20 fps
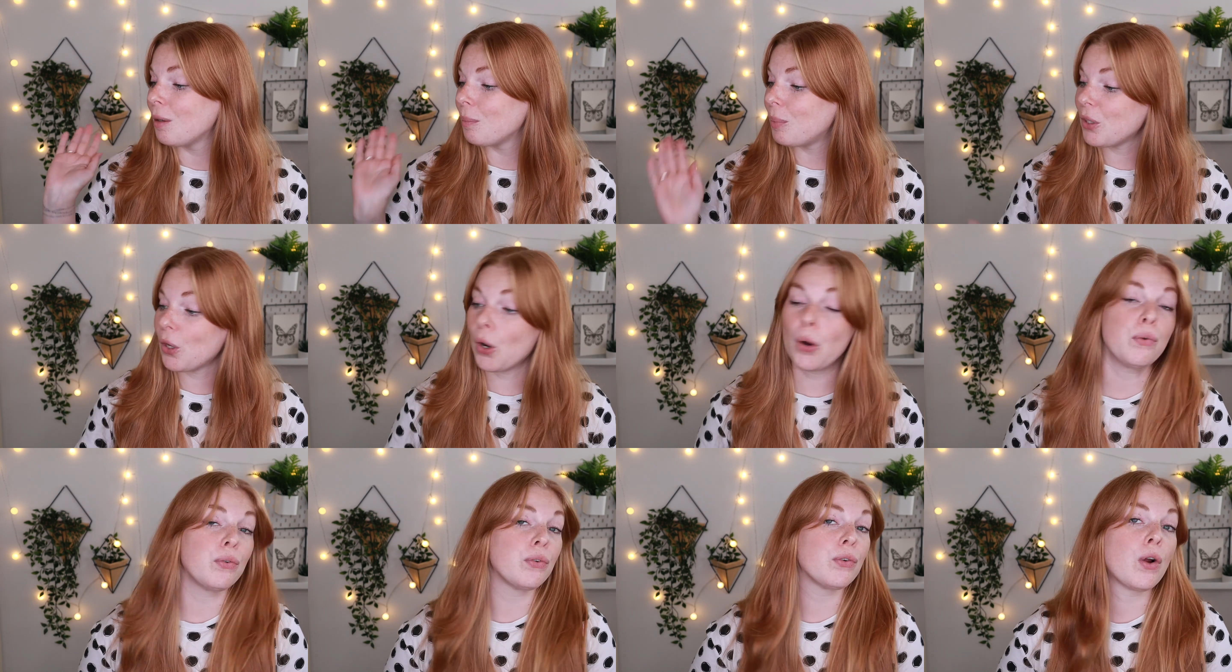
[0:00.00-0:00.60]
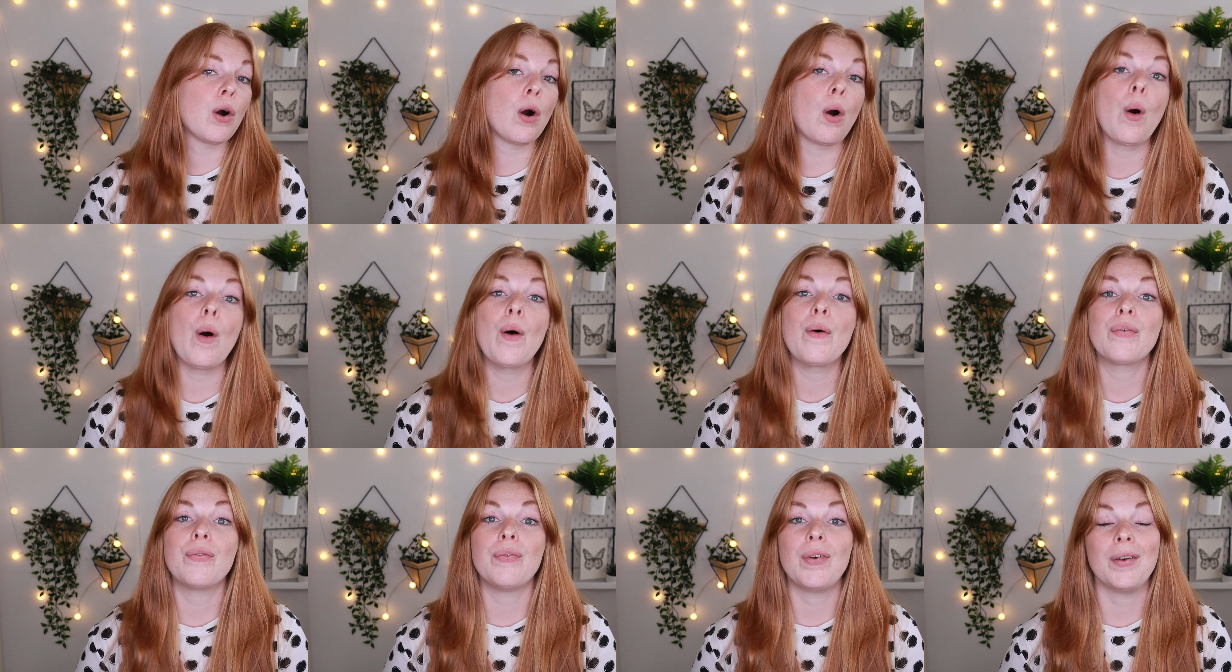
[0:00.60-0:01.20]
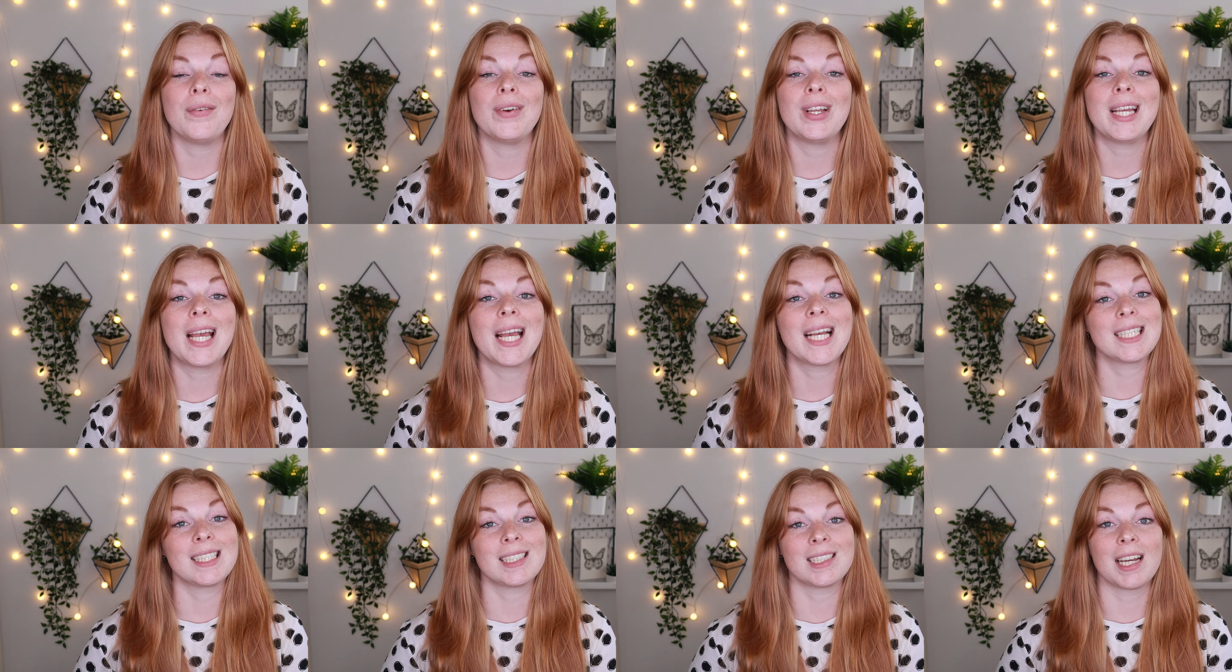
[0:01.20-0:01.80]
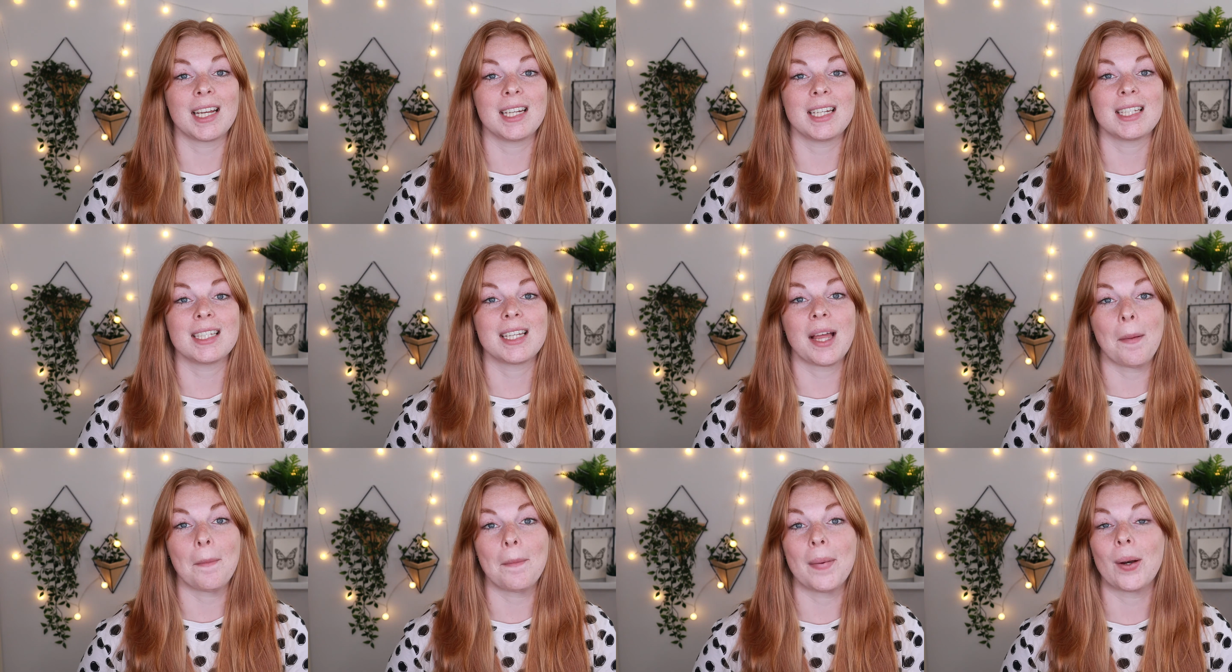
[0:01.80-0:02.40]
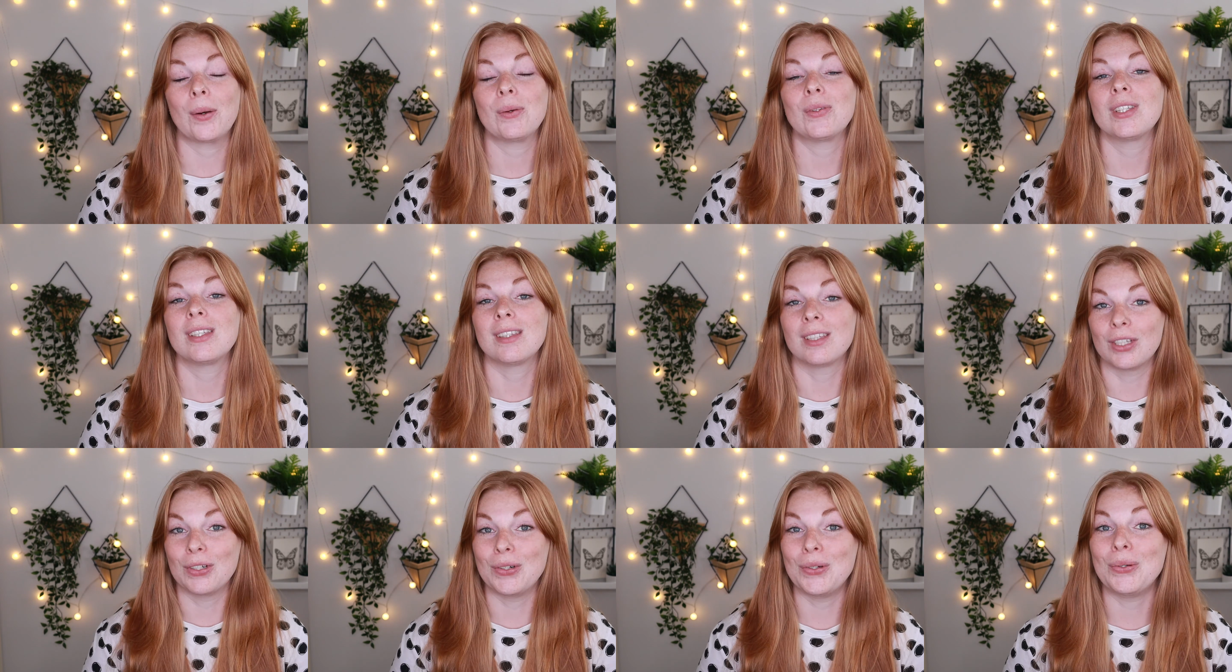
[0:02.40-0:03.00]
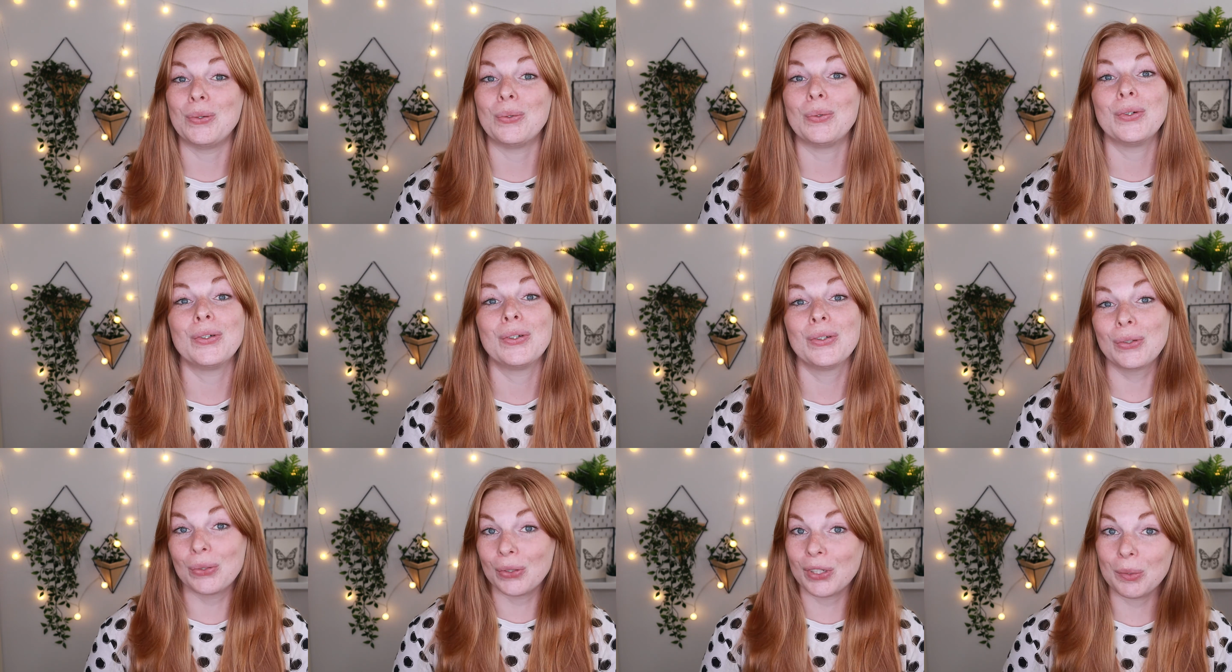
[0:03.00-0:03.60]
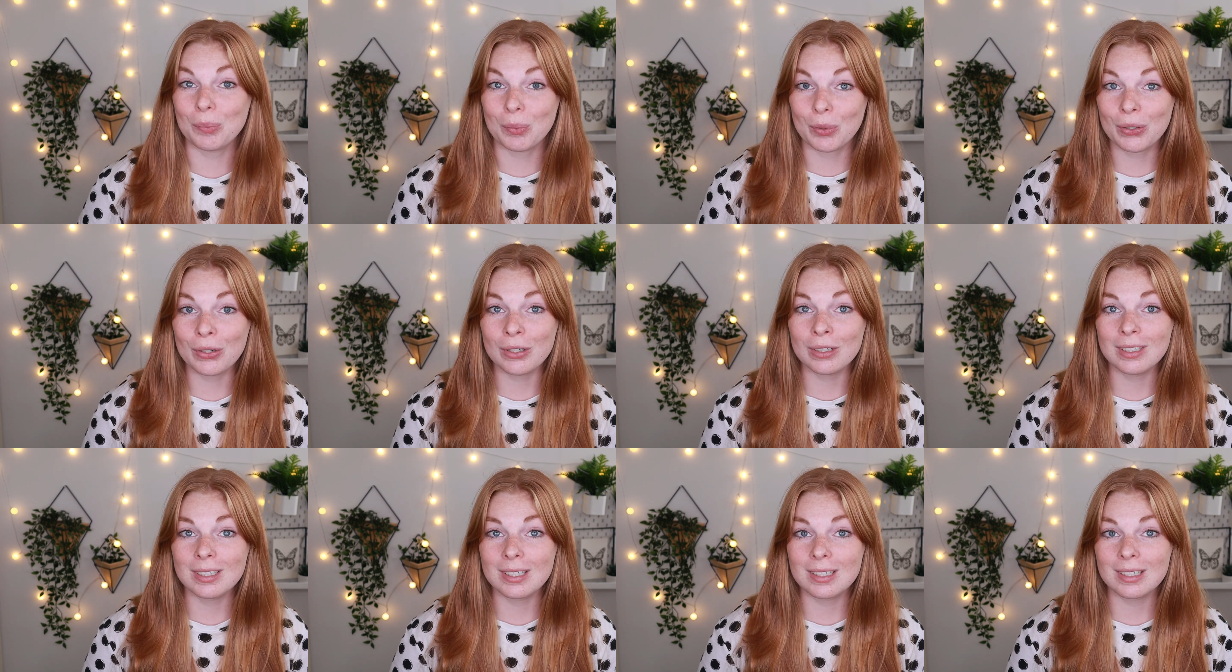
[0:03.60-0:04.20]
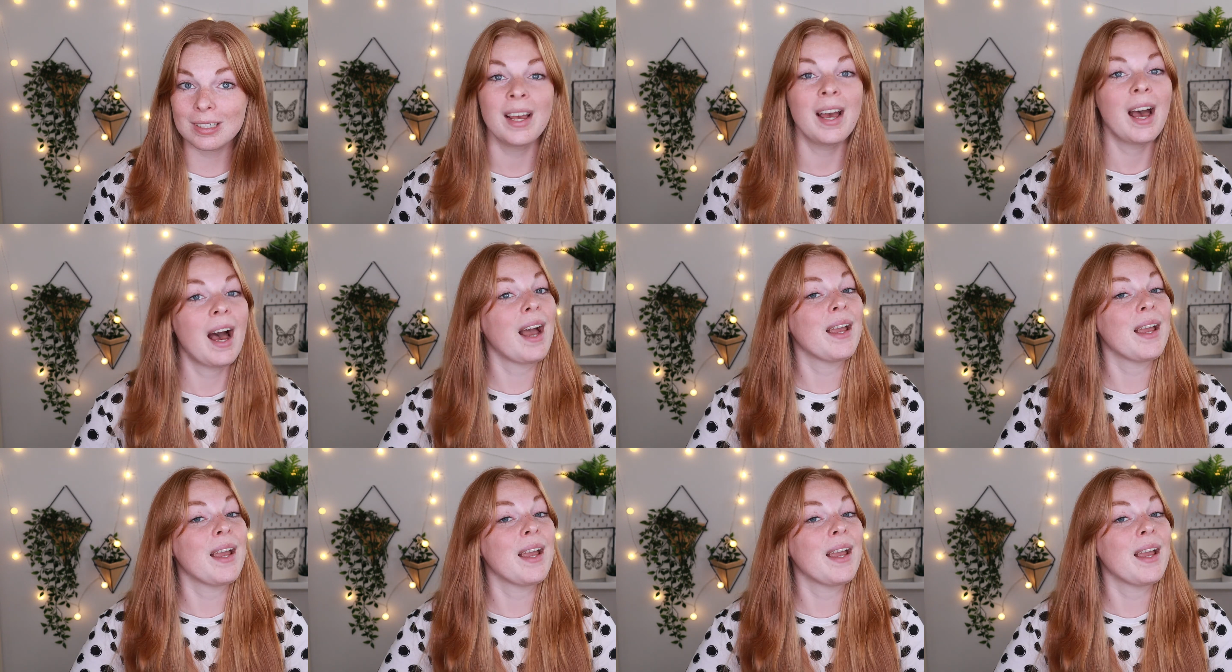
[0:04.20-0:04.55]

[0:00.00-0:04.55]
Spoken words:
But overall, very excited about the new Goodiebox.